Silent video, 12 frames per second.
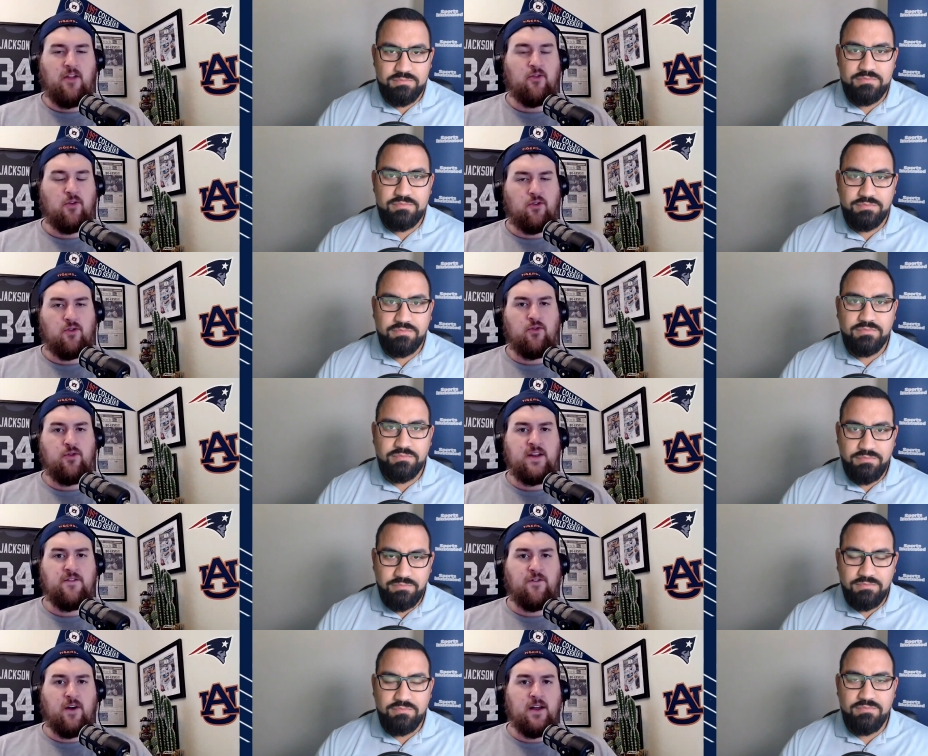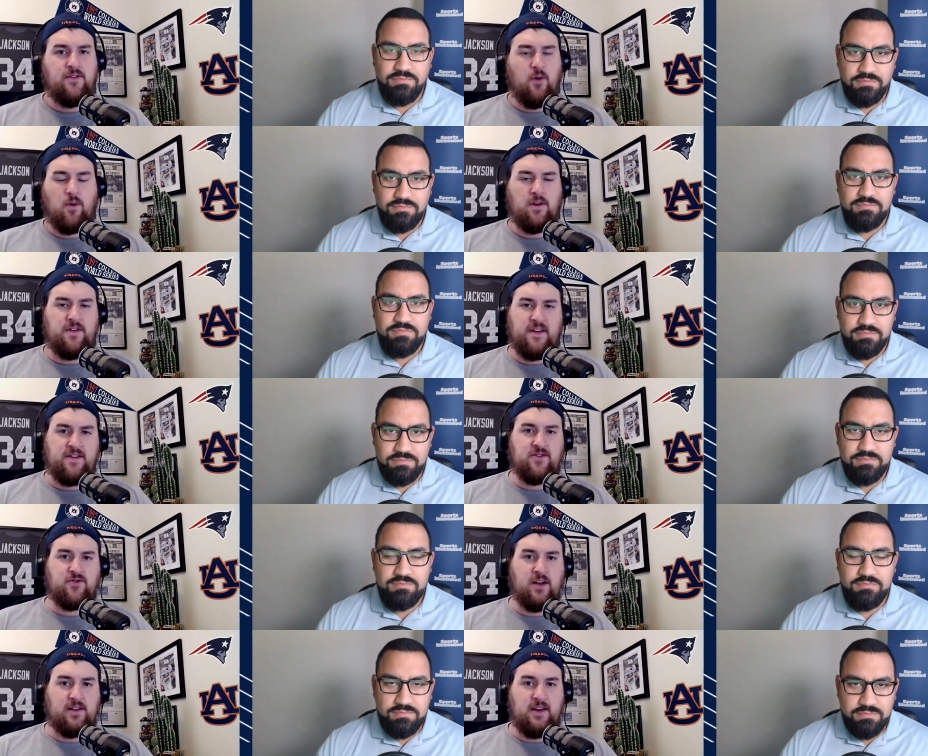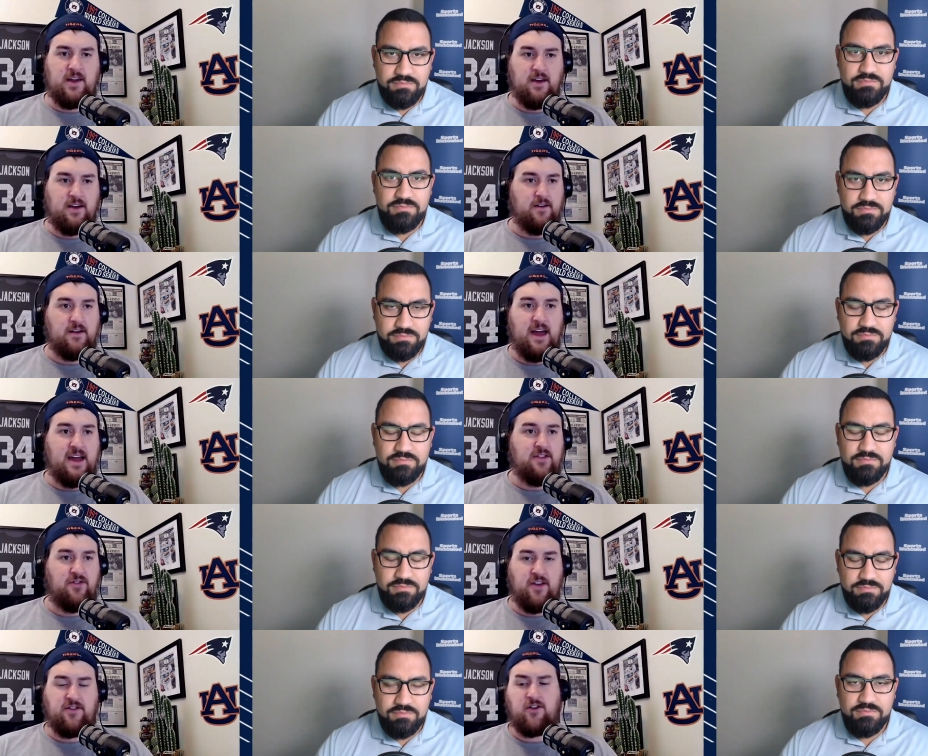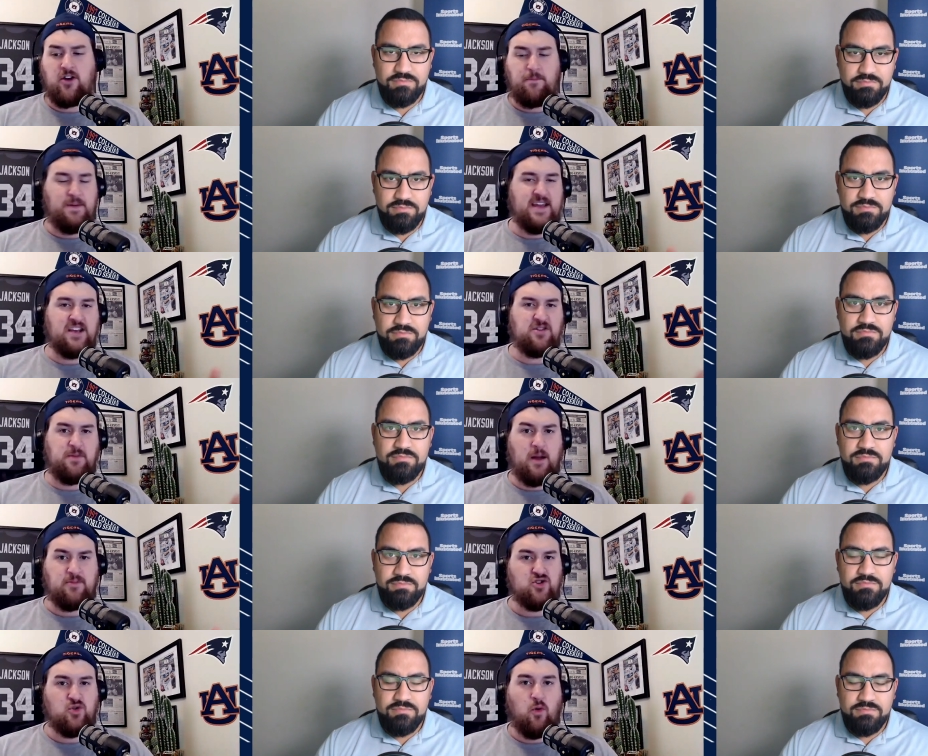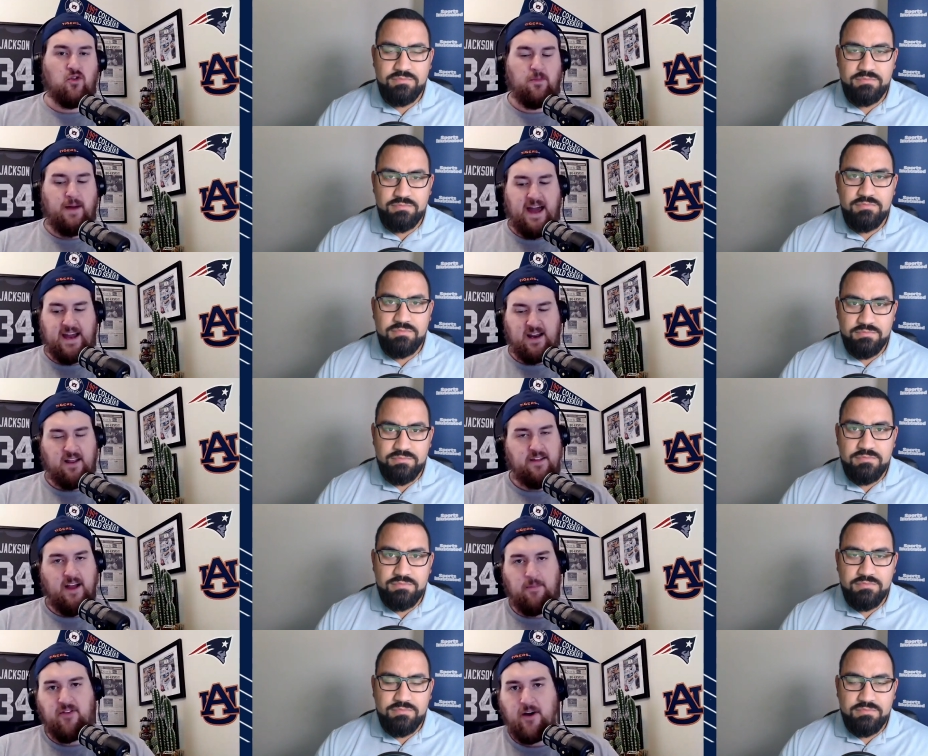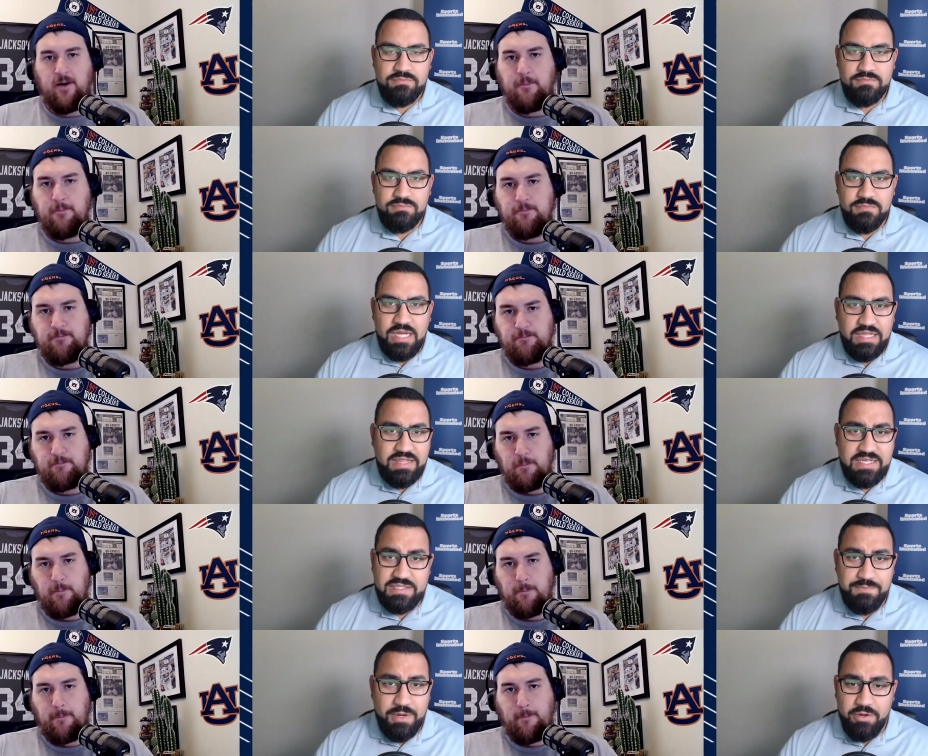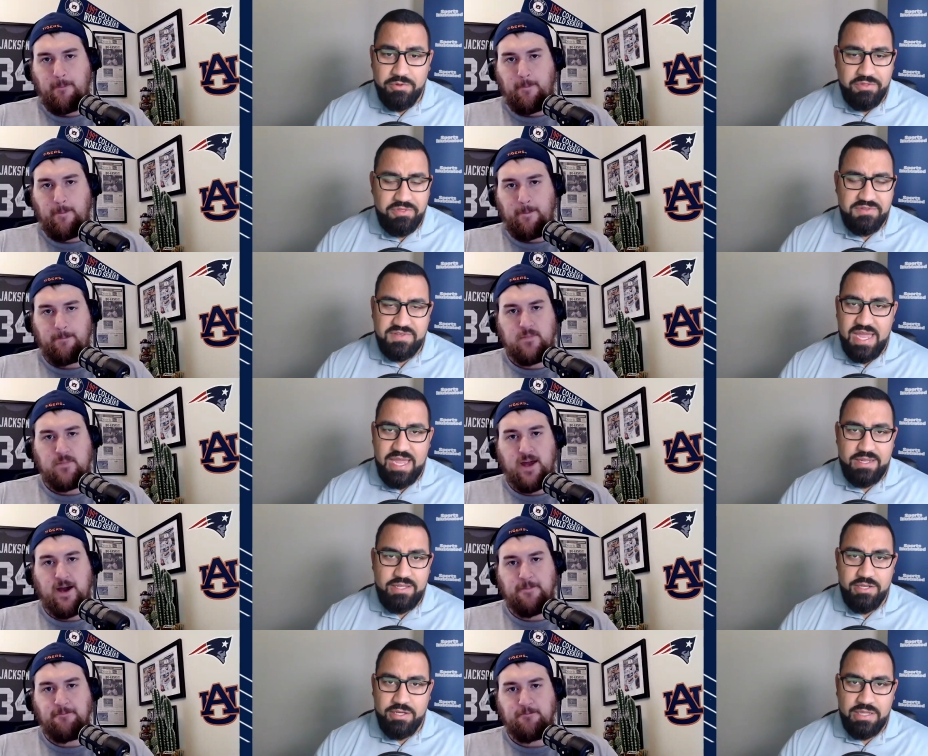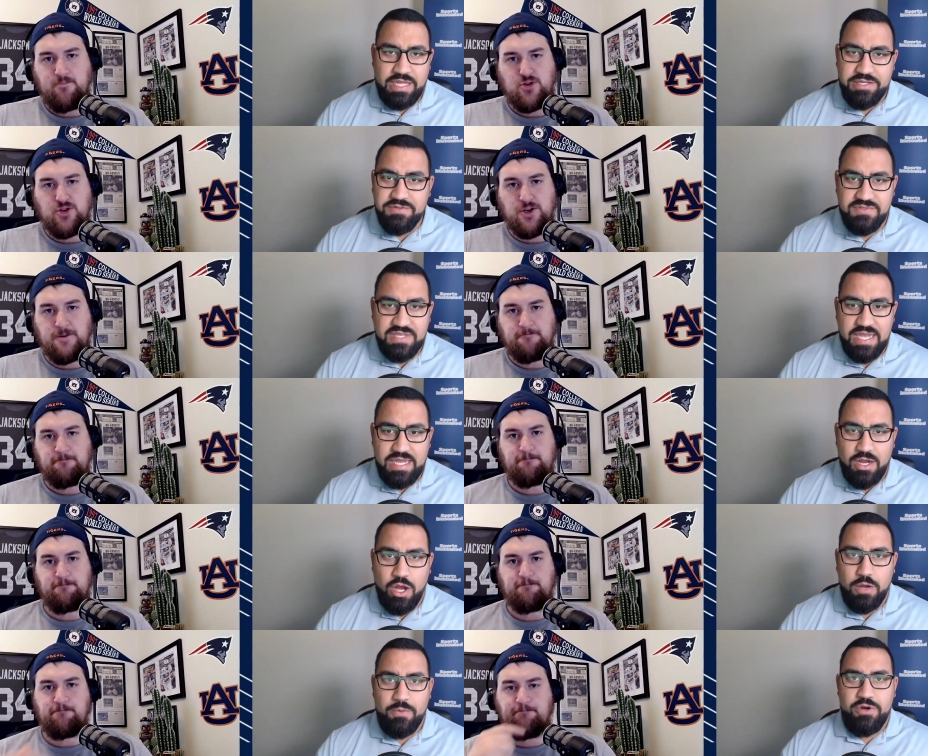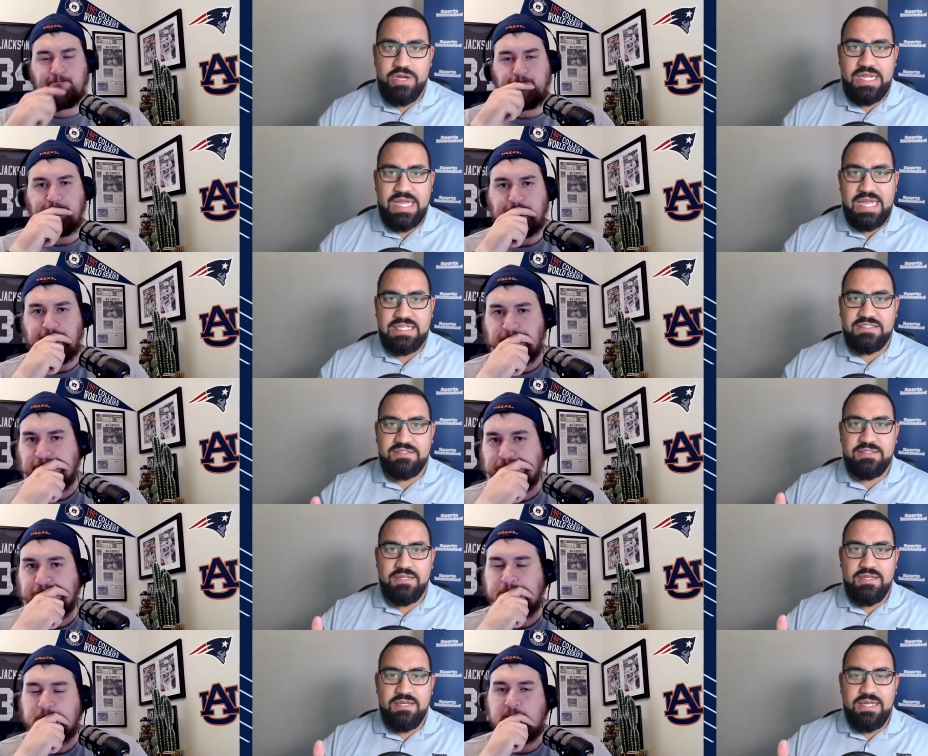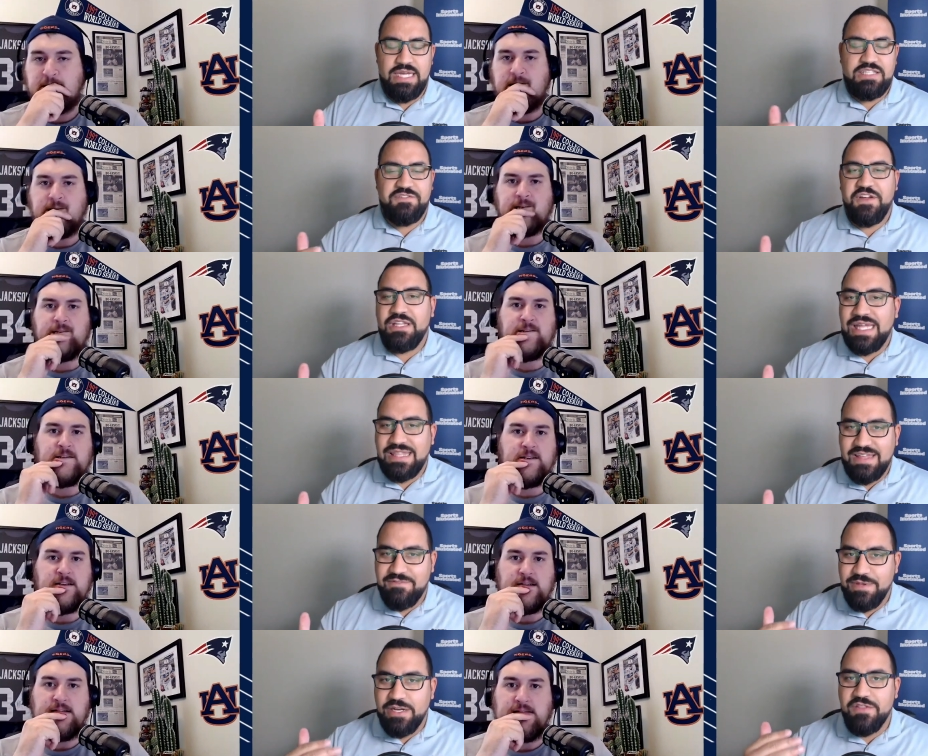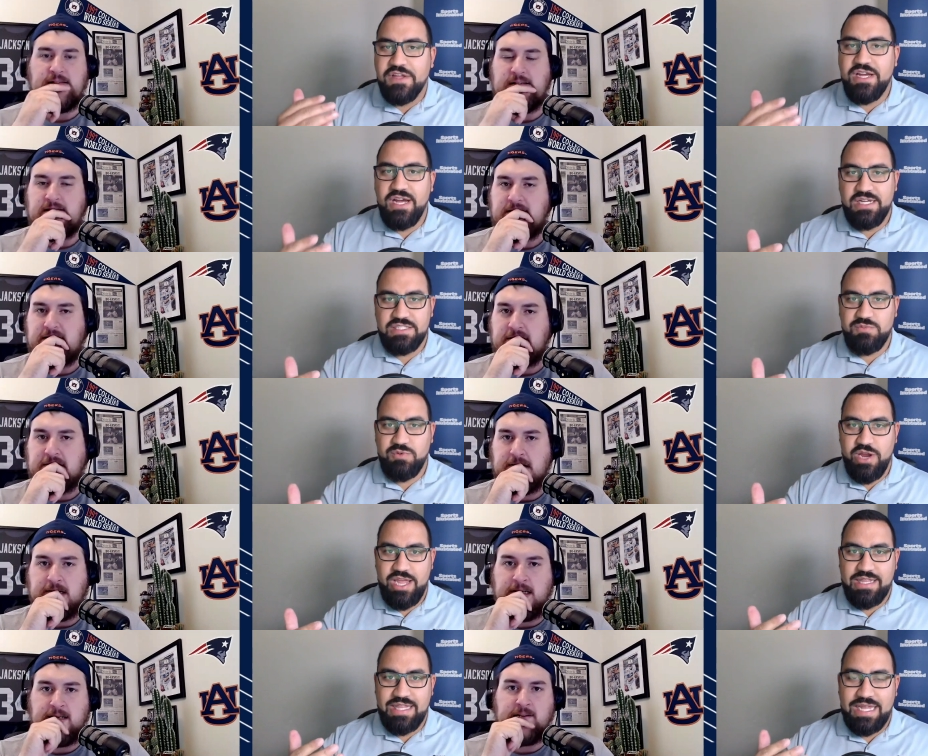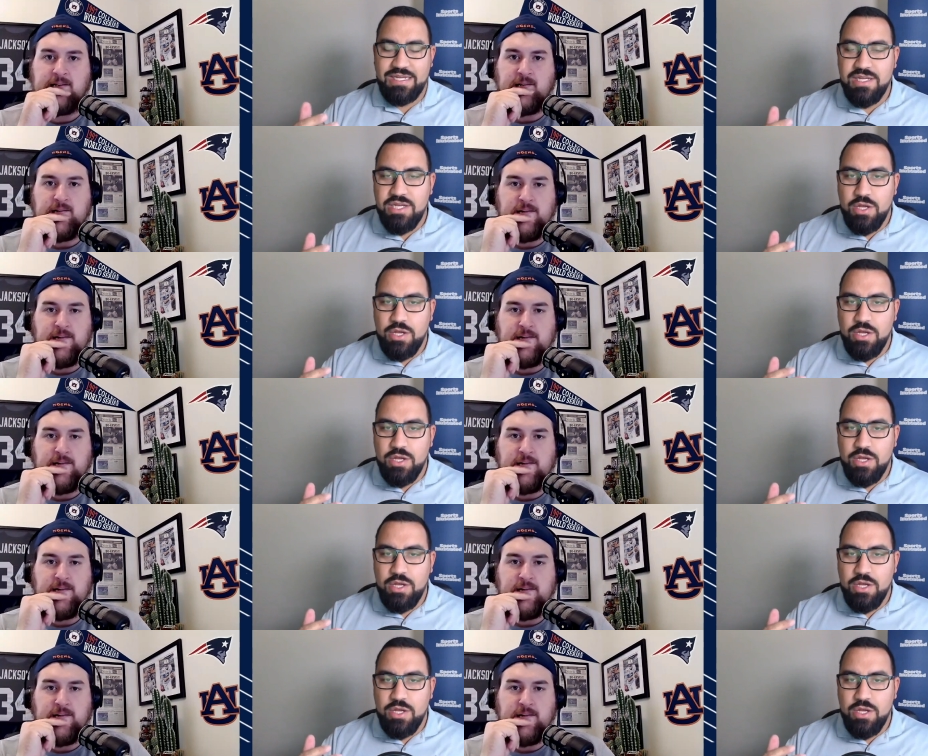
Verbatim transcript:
Speaker 1: on the recruiting front, or is this strictly a hey, this could potentially be Auburn's quarterback, and it stops there?
Speaker 2: I think it's both, Zac. Yeah. Like you said, Auburn has it's felt like they've been on the cusp, right? Like